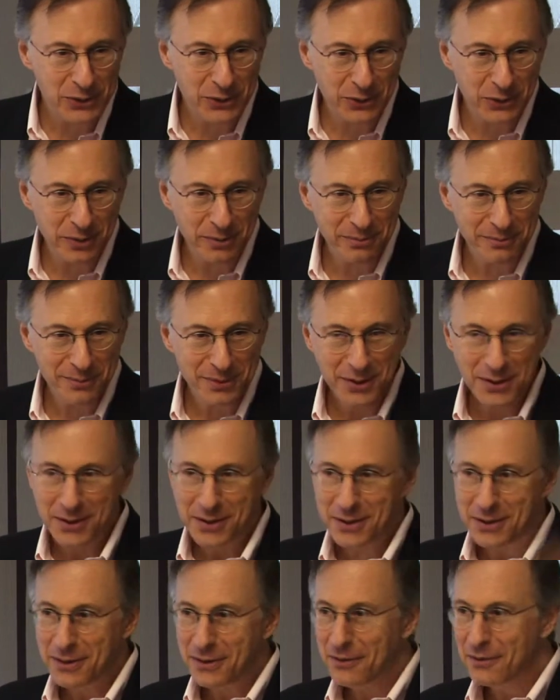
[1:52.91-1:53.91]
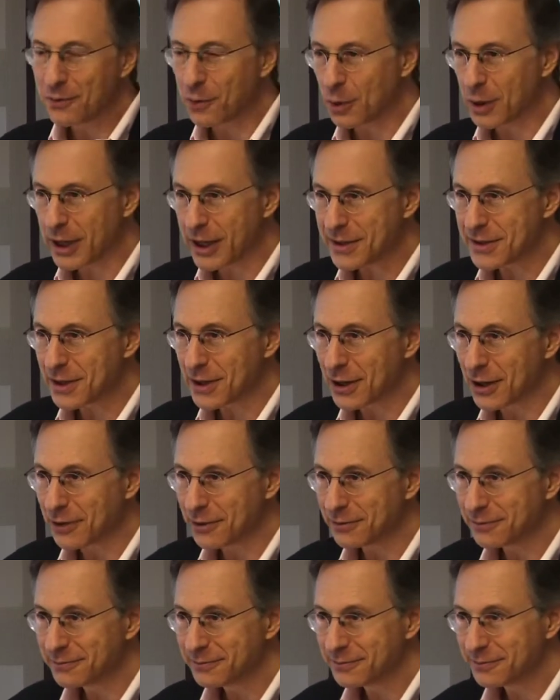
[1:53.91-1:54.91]
to them right. four days
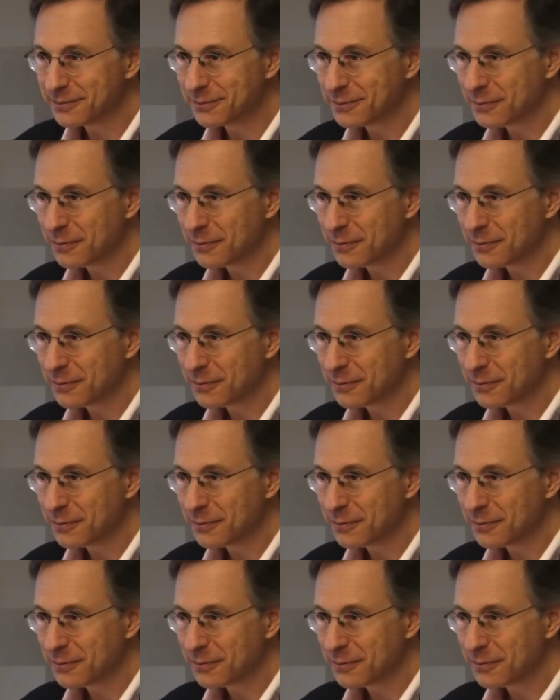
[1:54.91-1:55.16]
ago. Right.